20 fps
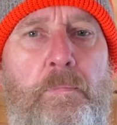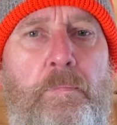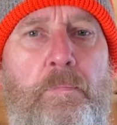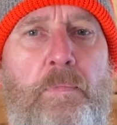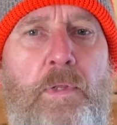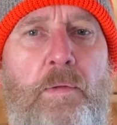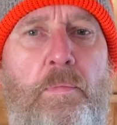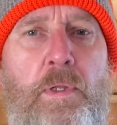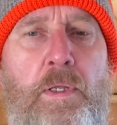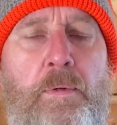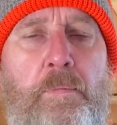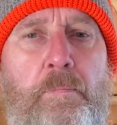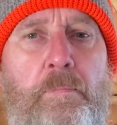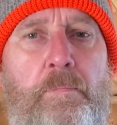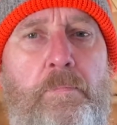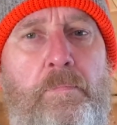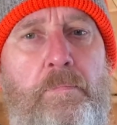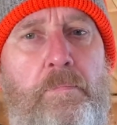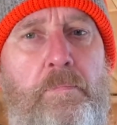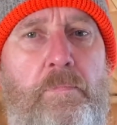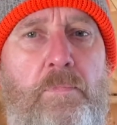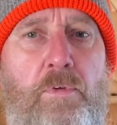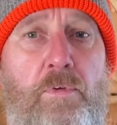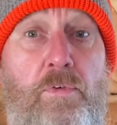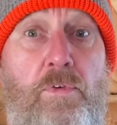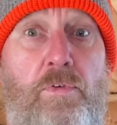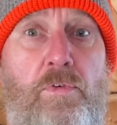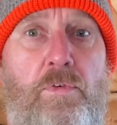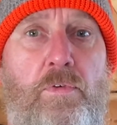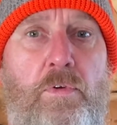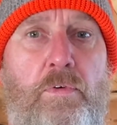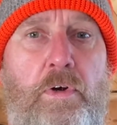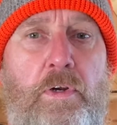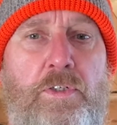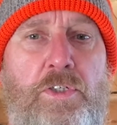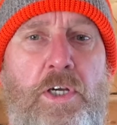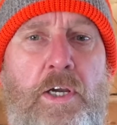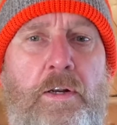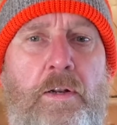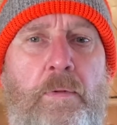maybe this isn't the right
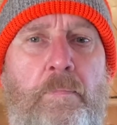channel.